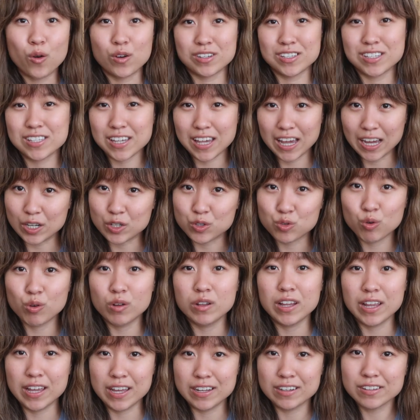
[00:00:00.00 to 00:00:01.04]
or
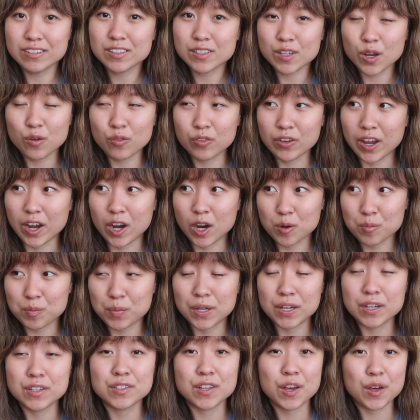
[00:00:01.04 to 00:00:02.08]
schedule in self-care,
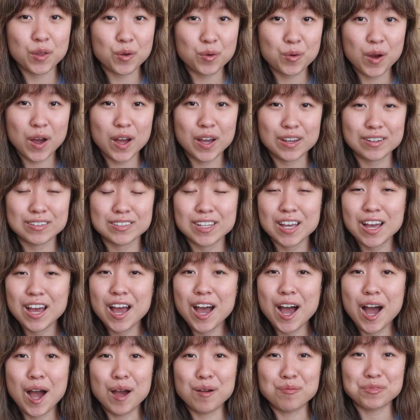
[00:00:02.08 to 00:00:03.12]
because otherwise
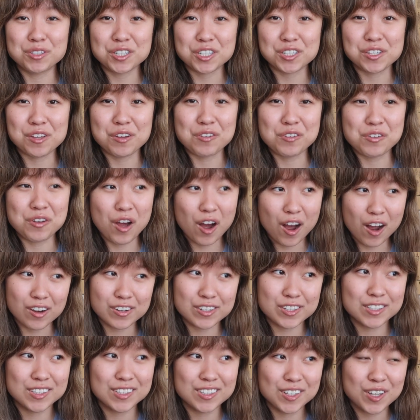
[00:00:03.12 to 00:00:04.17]
I'm just
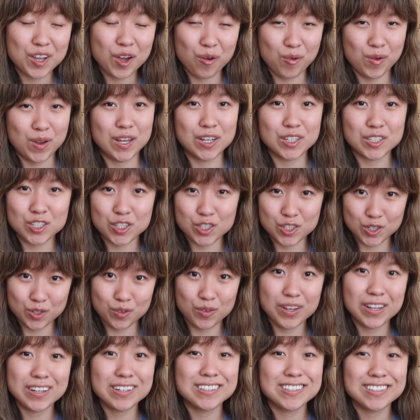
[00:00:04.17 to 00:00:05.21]
not going to do
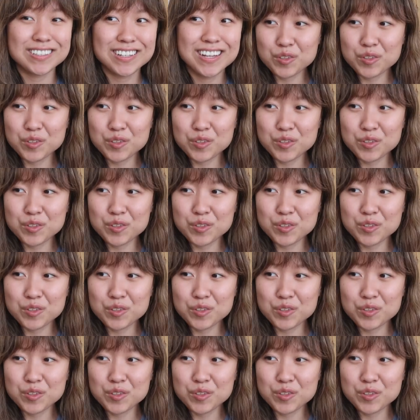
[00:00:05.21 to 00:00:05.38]
it.